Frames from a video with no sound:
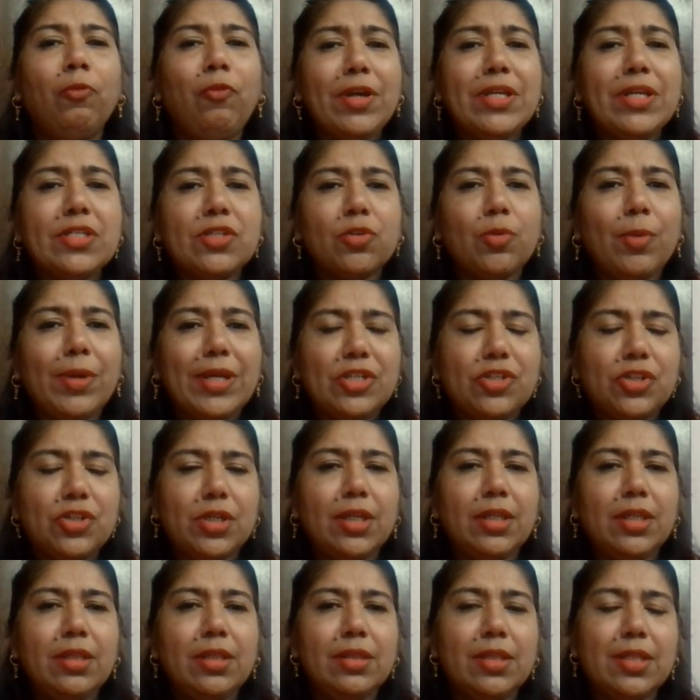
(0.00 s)
First
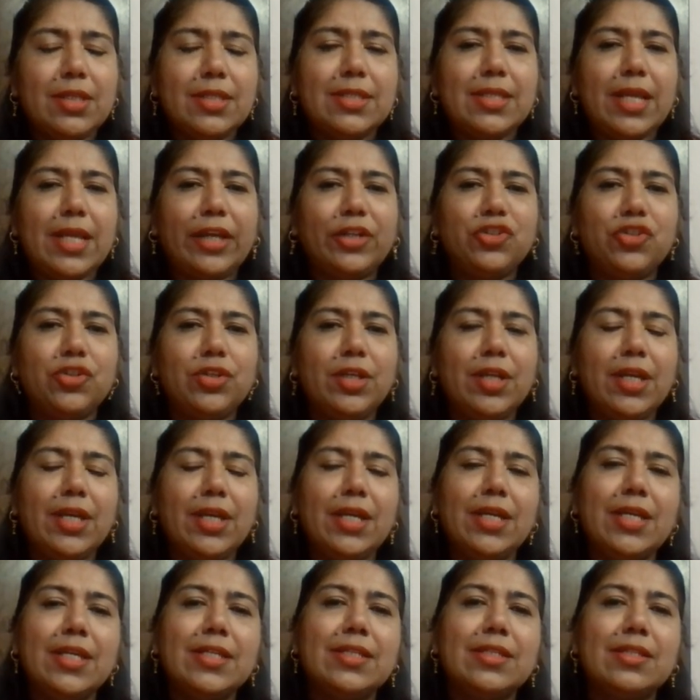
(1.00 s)
question in this section
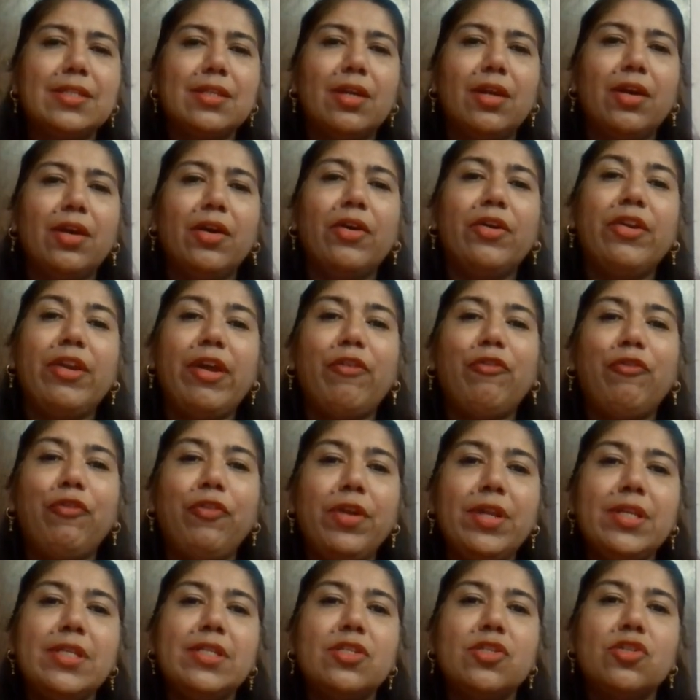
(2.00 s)
is
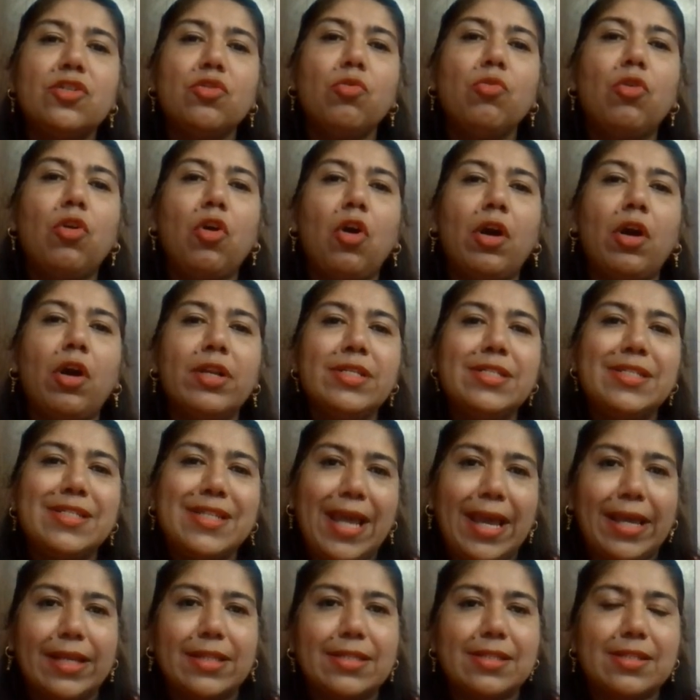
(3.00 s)
reference to
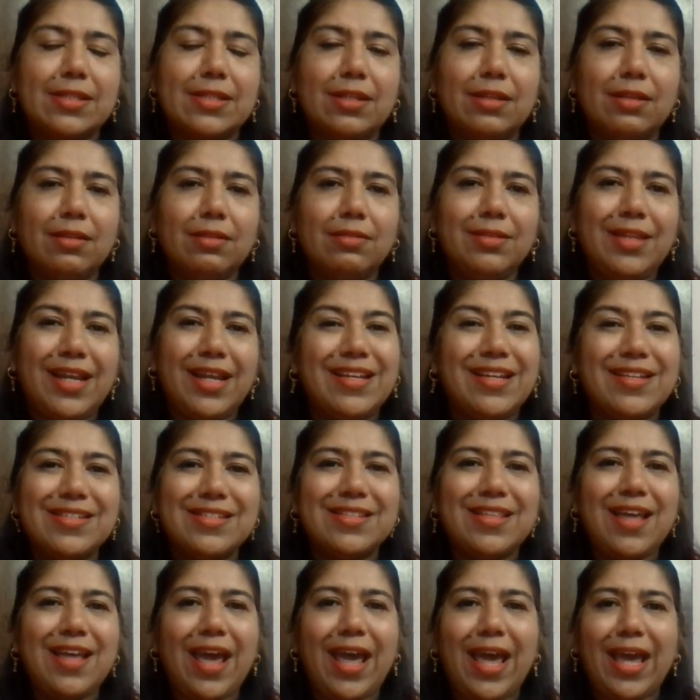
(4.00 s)
context, that
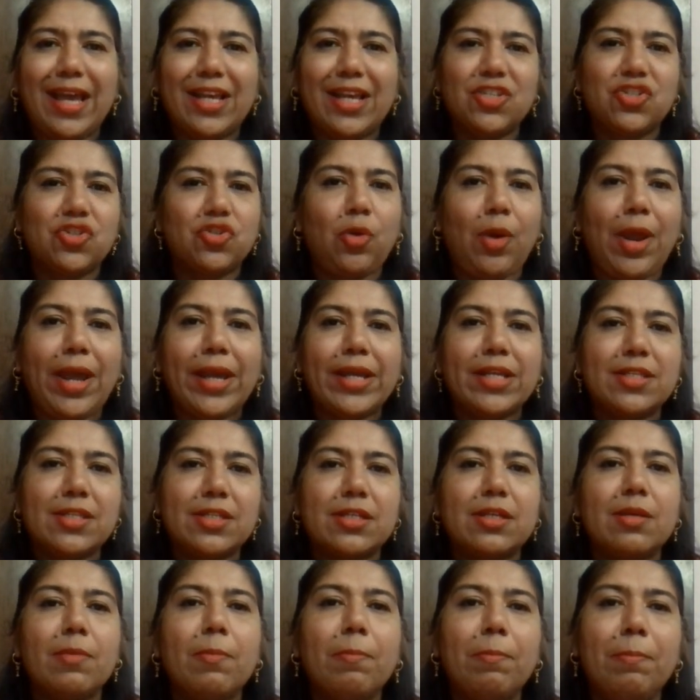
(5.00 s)
is the extract
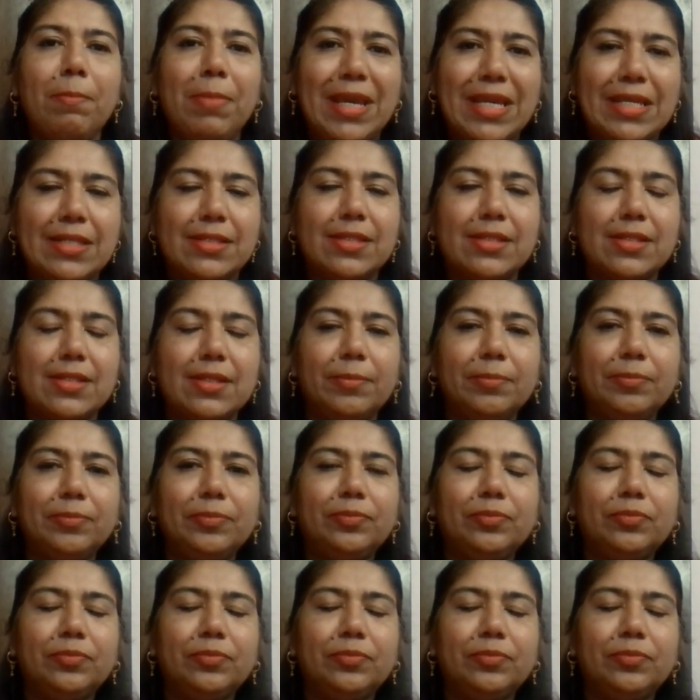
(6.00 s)
based.